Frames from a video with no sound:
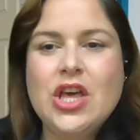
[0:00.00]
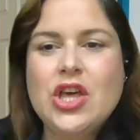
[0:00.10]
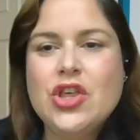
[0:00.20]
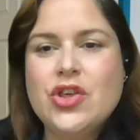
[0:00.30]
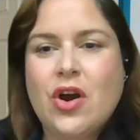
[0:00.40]

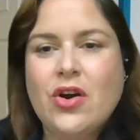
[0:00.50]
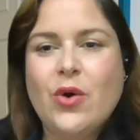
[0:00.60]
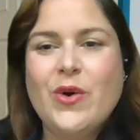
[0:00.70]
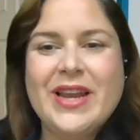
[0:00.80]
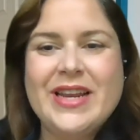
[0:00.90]
Chart
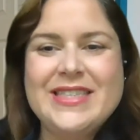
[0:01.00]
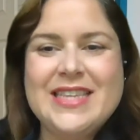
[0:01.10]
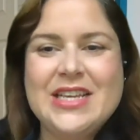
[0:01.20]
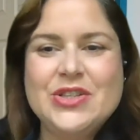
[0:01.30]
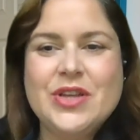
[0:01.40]

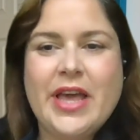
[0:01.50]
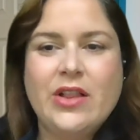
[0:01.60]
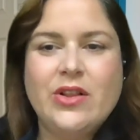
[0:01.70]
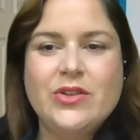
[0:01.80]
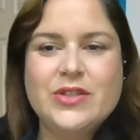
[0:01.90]
Organization
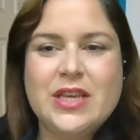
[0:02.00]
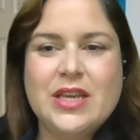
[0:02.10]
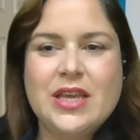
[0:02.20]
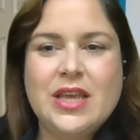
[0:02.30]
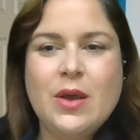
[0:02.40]
LLC,